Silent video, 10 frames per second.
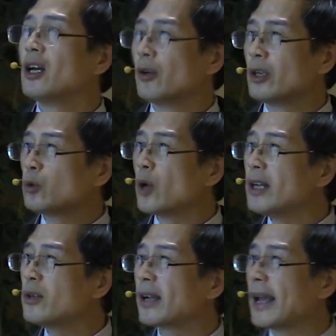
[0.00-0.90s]
and
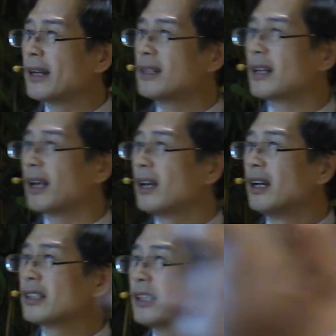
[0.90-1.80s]
try to get the
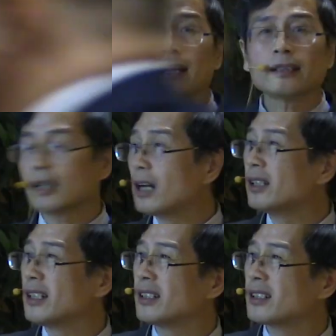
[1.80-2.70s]
single cell's
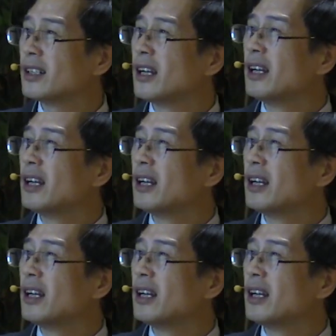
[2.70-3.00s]
content.